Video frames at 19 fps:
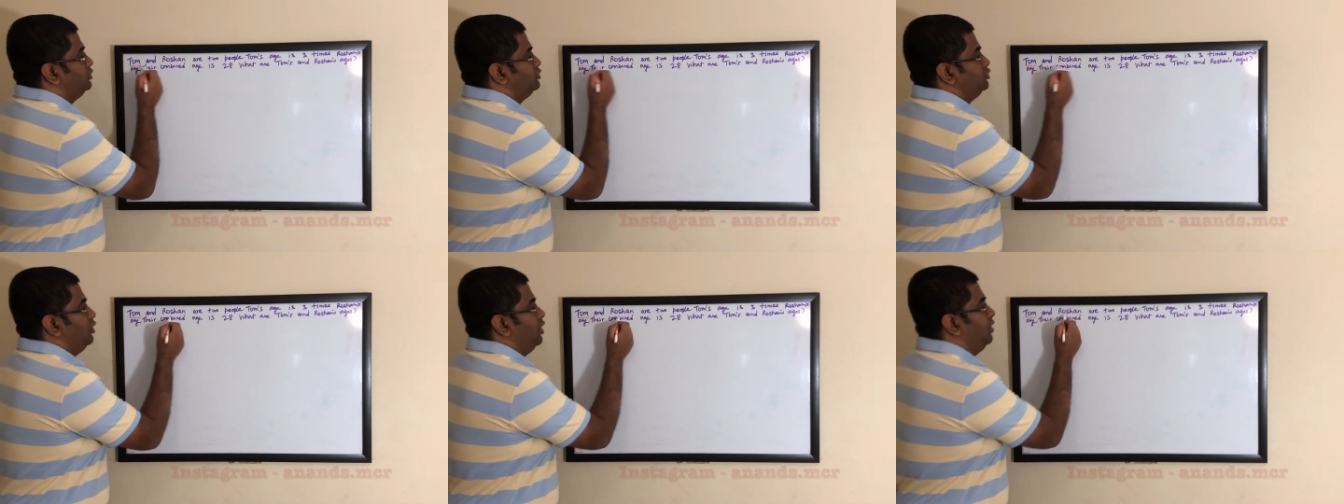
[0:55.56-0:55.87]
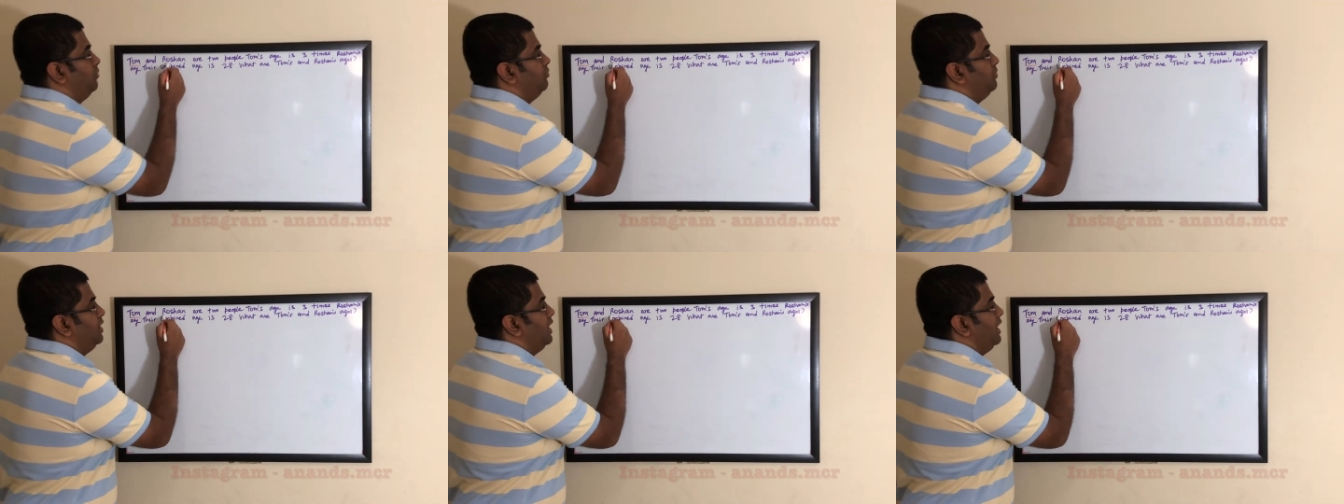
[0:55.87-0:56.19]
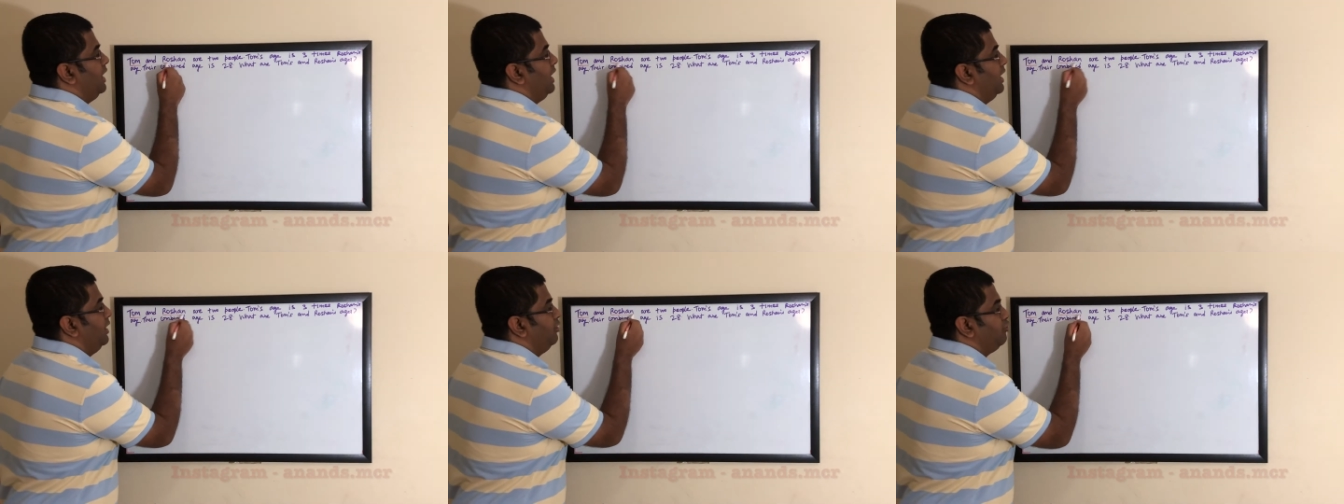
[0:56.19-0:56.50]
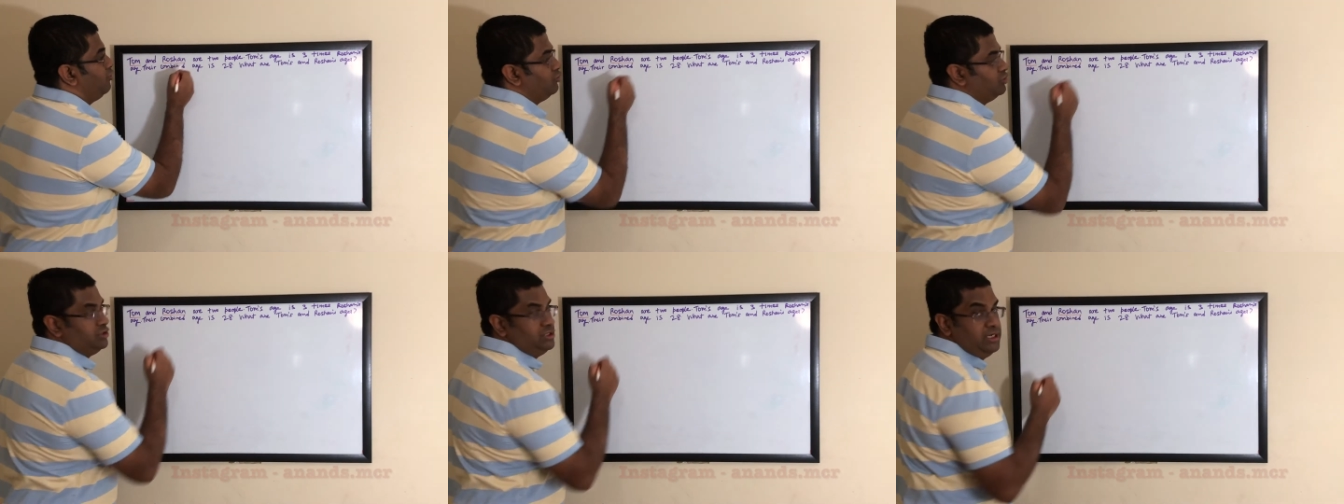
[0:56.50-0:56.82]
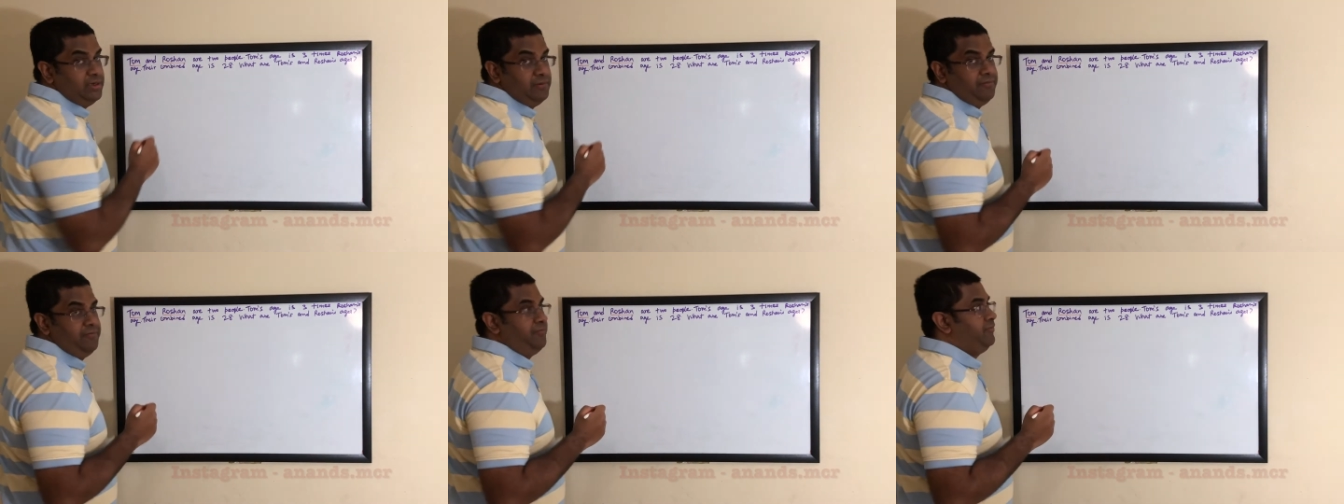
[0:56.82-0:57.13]
Tom and
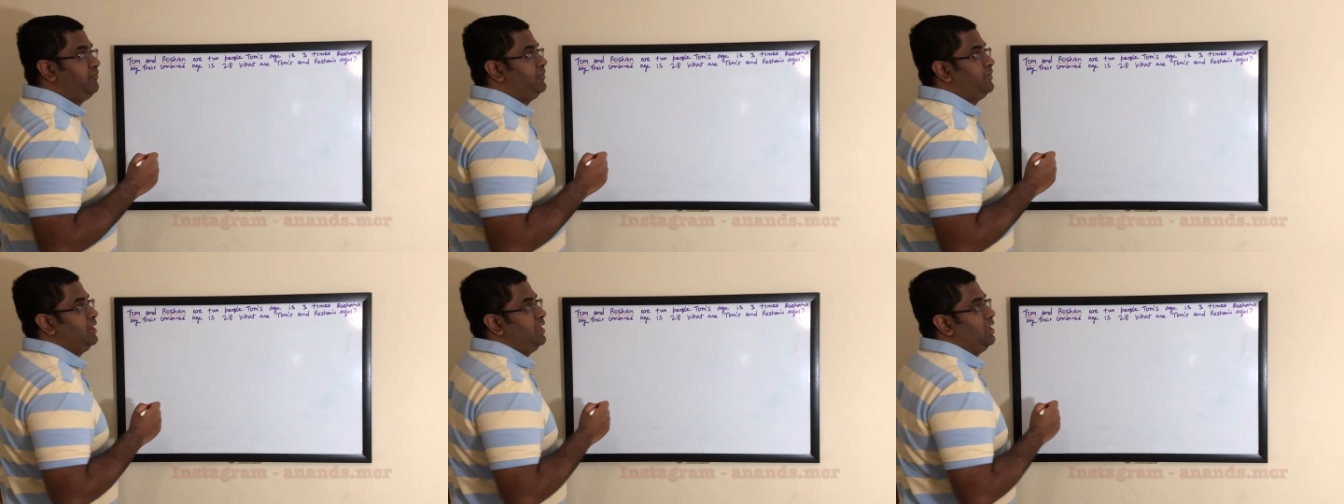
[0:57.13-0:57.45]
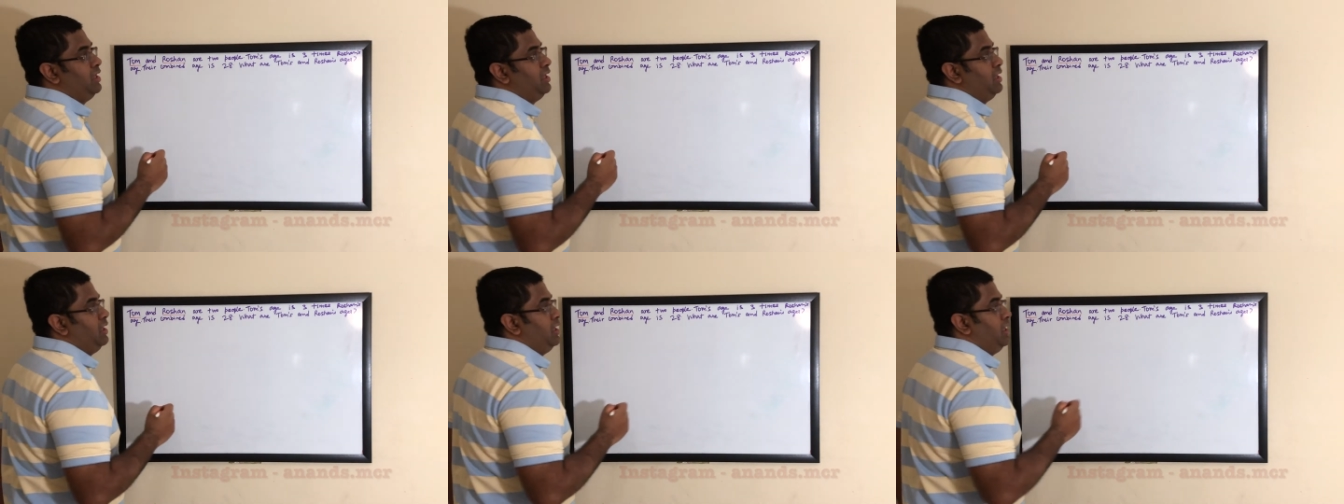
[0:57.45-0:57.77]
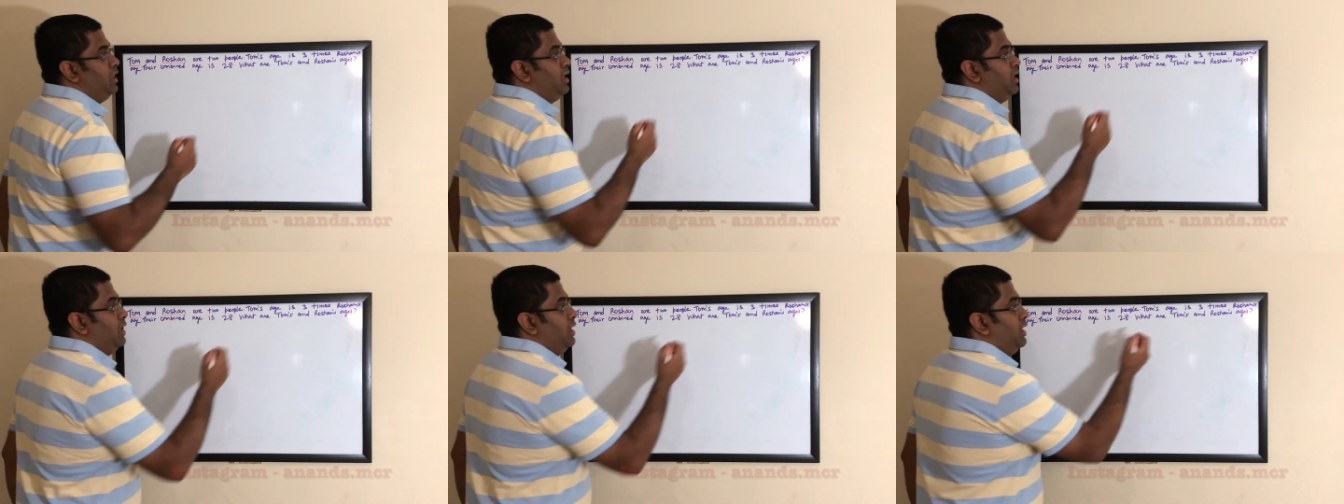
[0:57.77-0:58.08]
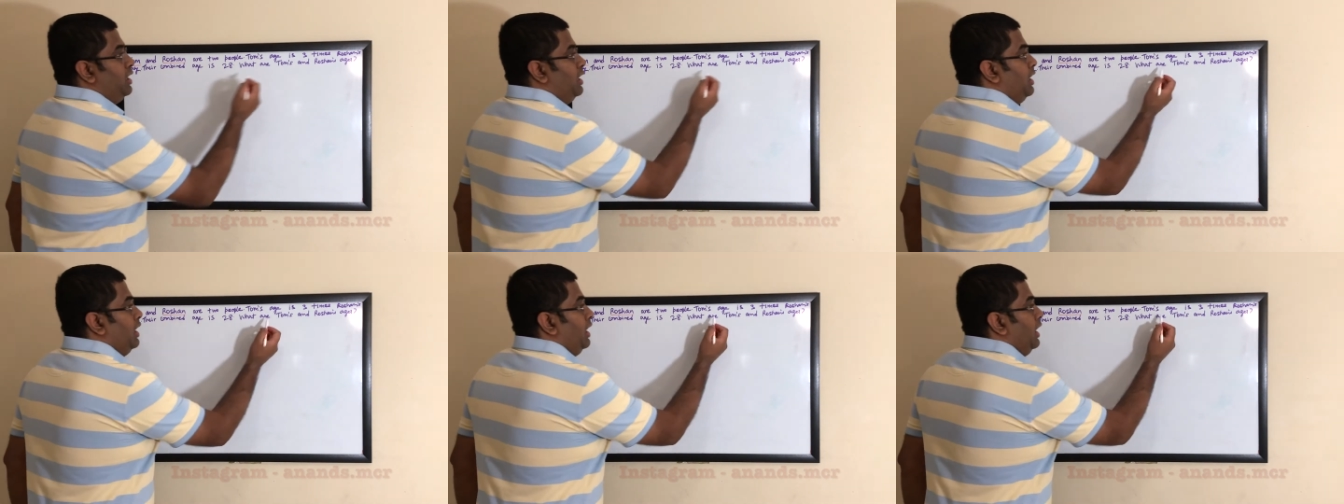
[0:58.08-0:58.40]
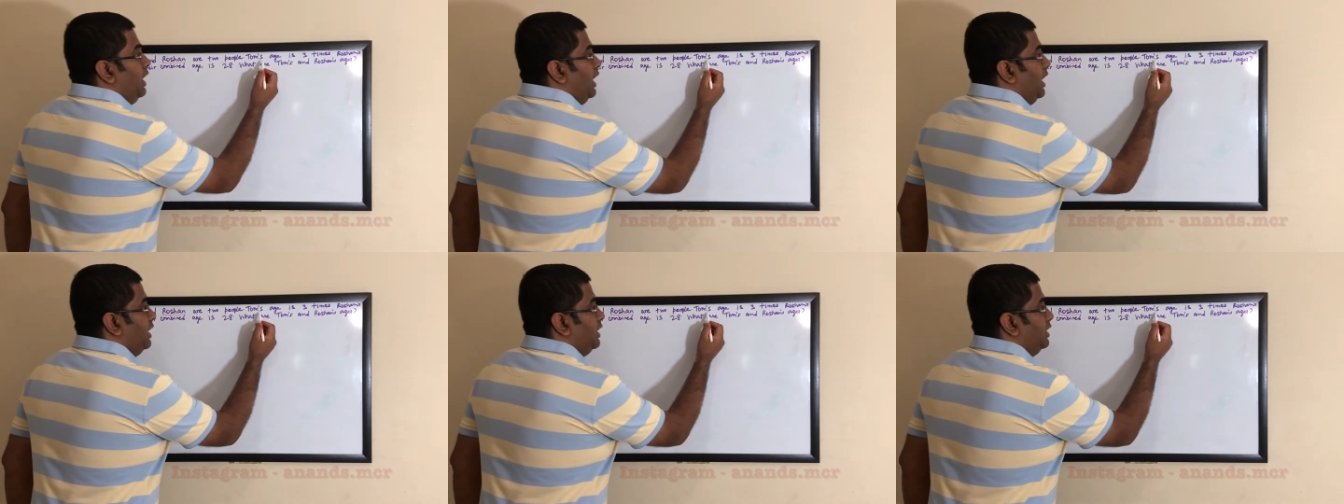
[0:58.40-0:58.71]
Roshan,
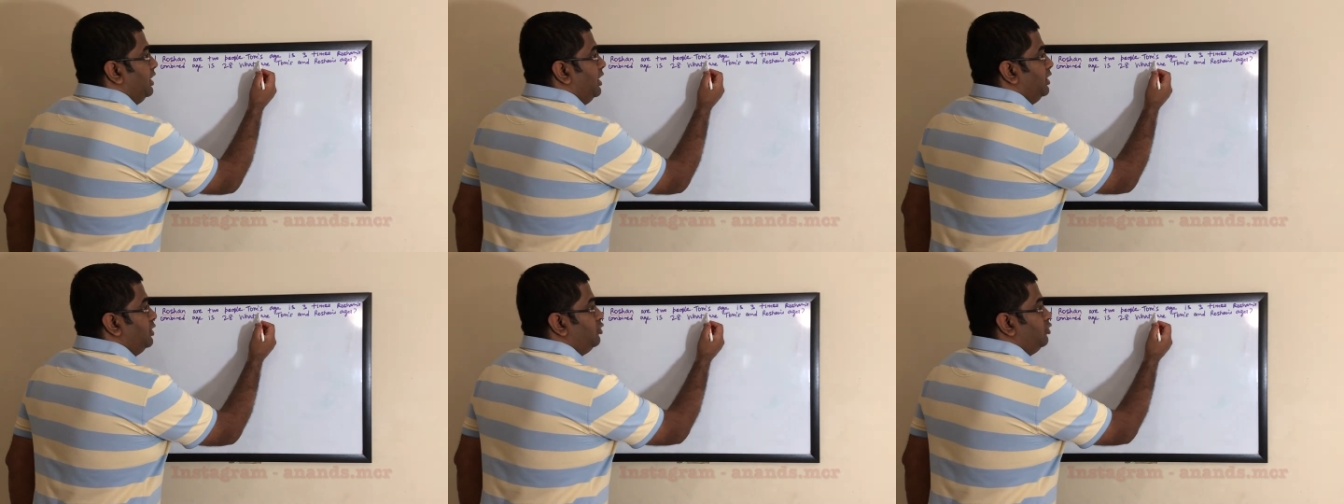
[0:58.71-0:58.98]
and